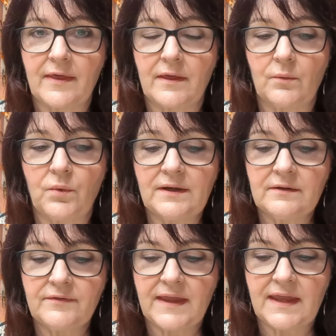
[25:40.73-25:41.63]
One
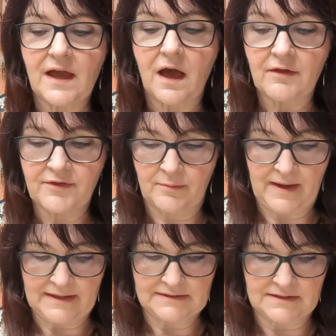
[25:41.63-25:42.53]
of the other
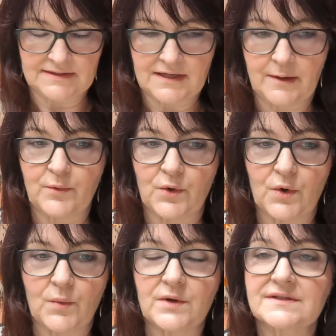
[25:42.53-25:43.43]
patterns I
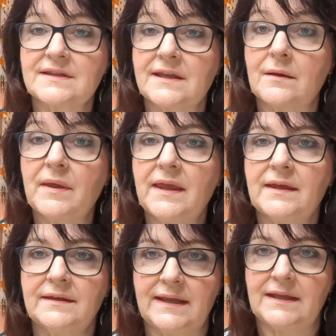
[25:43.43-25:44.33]
bought was the
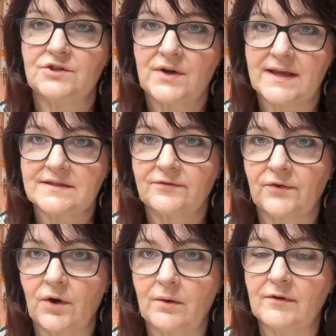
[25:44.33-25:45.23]
Peony dress
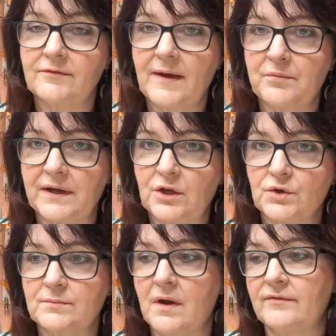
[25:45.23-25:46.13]
from
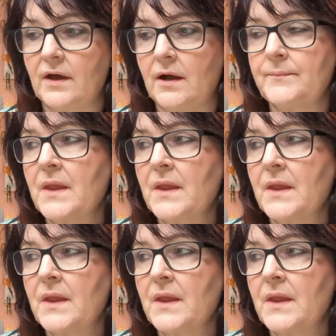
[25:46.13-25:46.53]
Godmother.